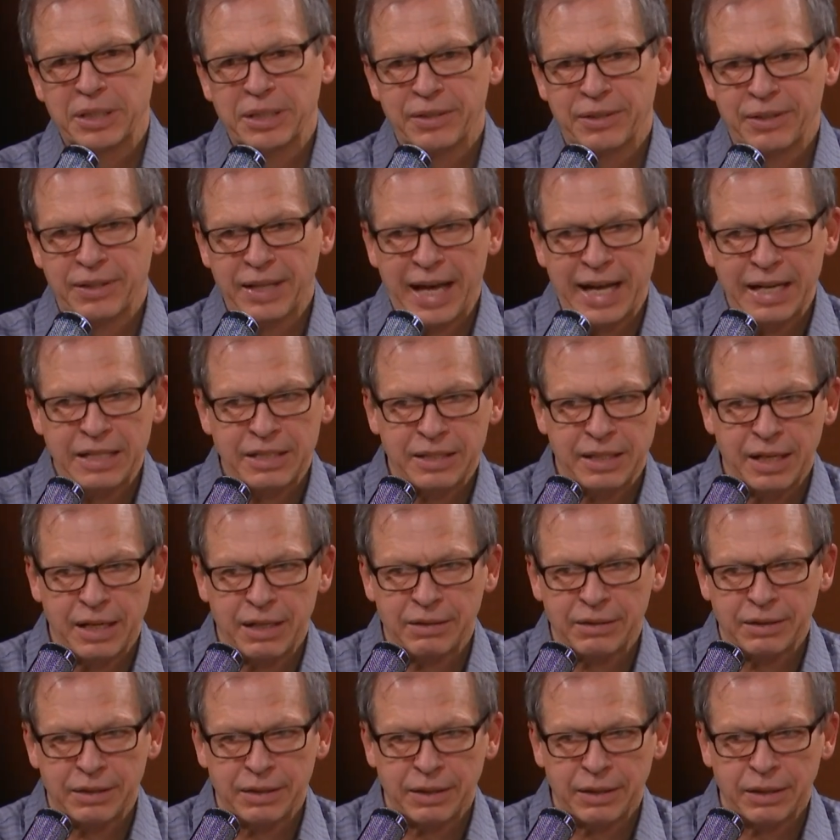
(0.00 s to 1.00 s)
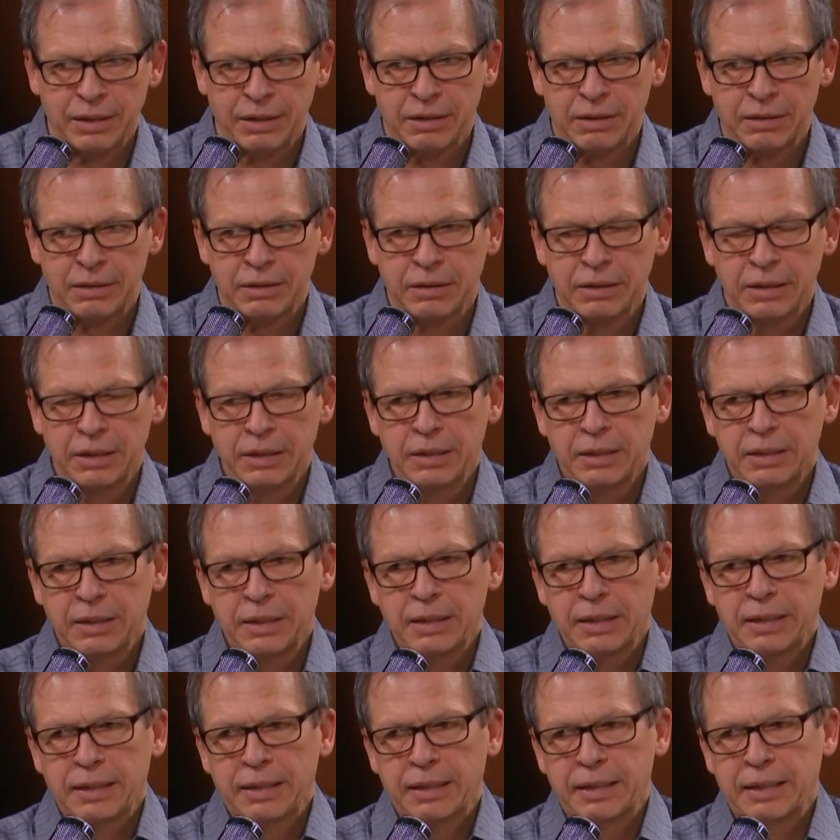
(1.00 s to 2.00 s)
I mean, that's out there.
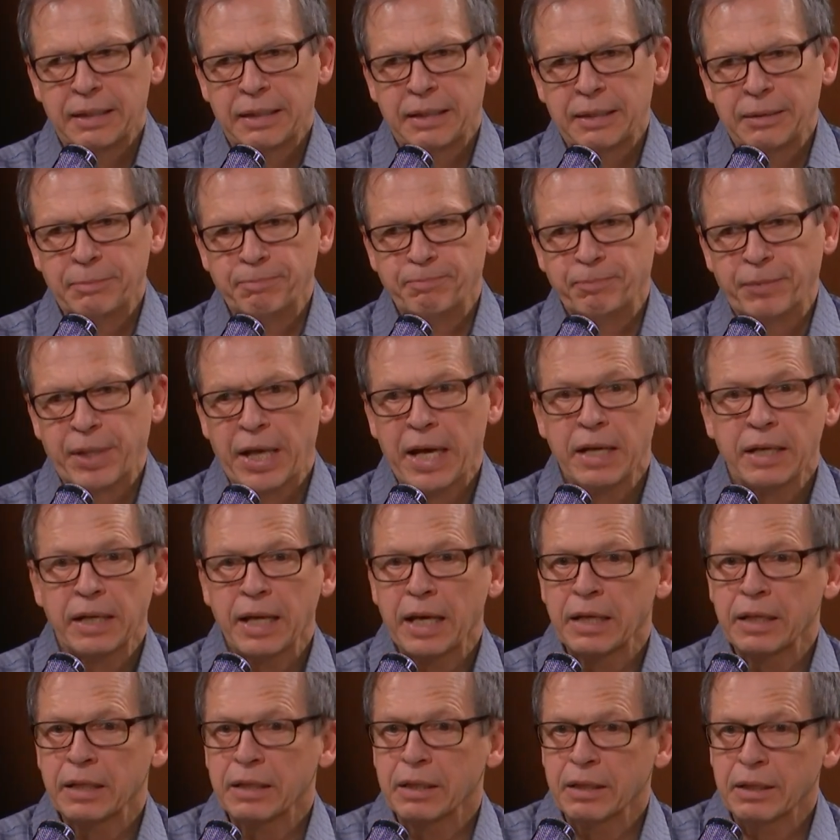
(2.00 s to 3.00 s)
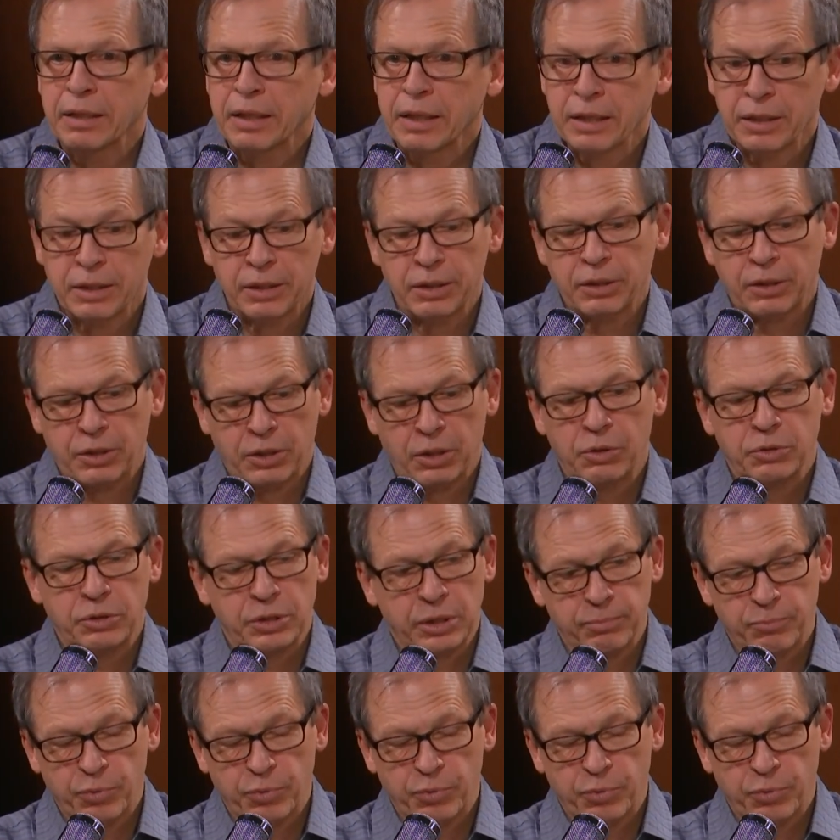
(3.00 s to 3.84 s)
And the coach,